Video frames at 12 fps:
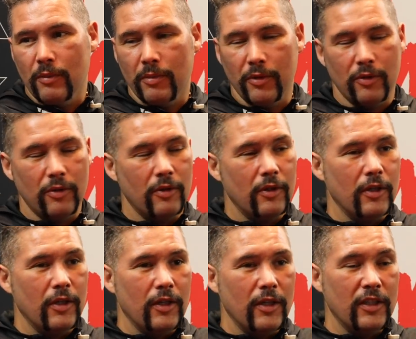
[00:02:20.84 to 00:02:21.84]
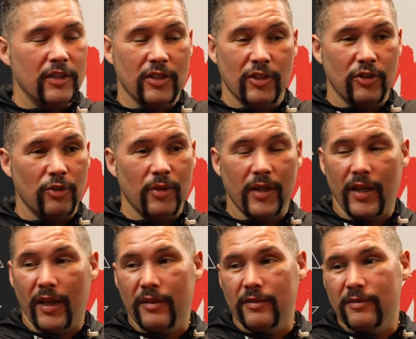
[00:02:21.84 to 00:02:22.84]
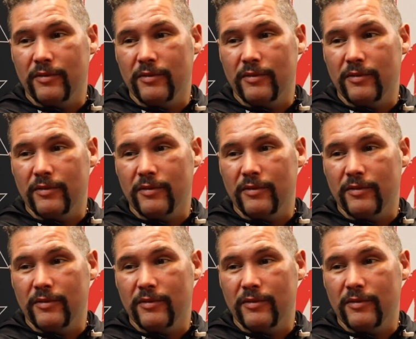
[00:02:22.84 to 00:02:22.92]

But he's going to do it again